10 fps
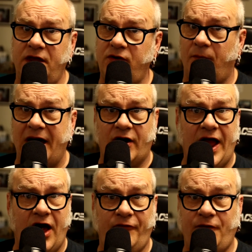No matter
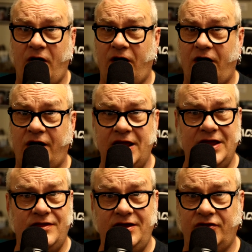how far
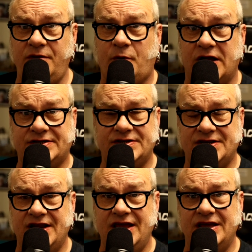in the healing process
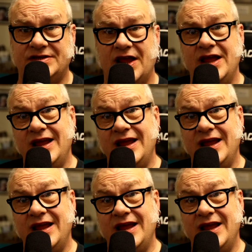it is,